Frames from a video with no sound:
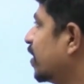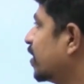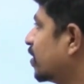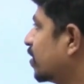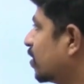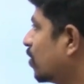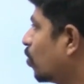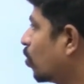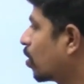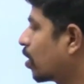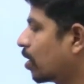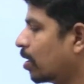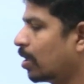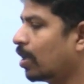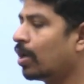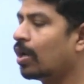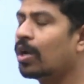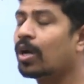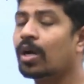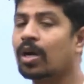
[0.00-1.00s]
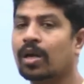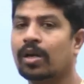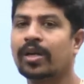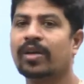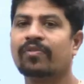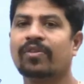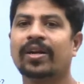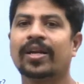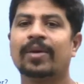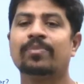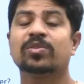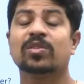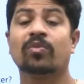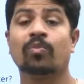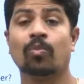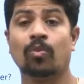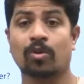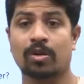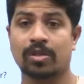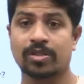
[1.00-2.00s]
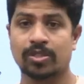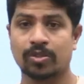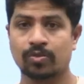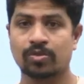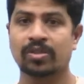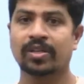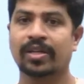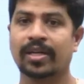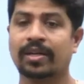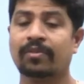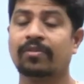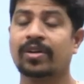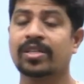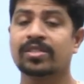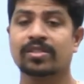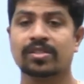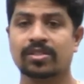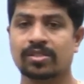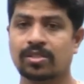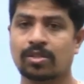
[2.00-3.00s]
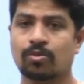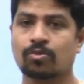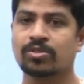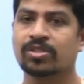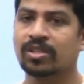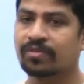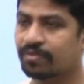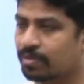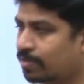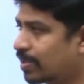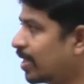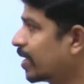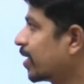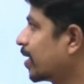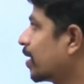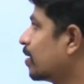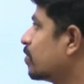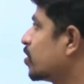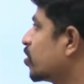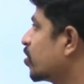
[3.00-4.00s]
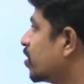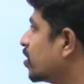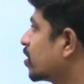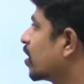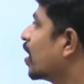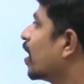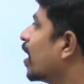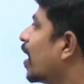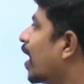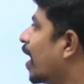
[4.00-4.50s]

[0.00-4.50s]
Yes, what are the different types of motors used in conveyors? This is the question from electrical machines.